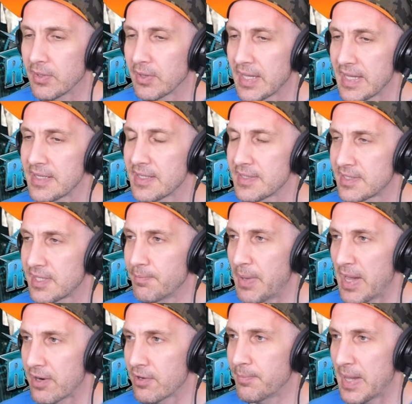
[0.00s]
Lit is the
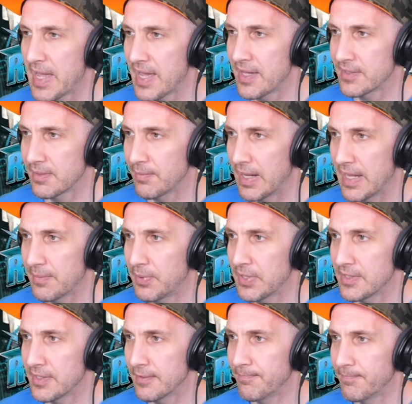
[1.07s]
better band in my
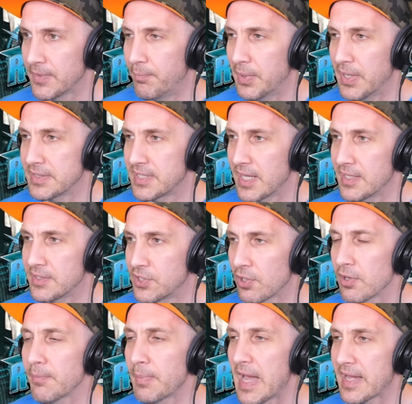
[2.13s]
opinion, but
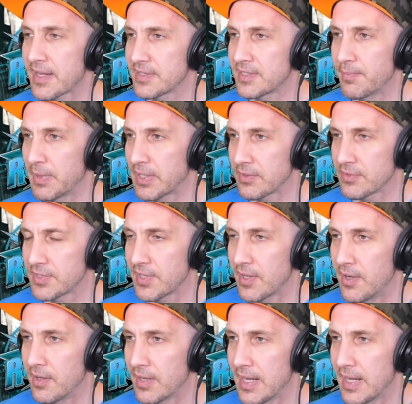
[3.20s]
Dirtbag is a bigger song.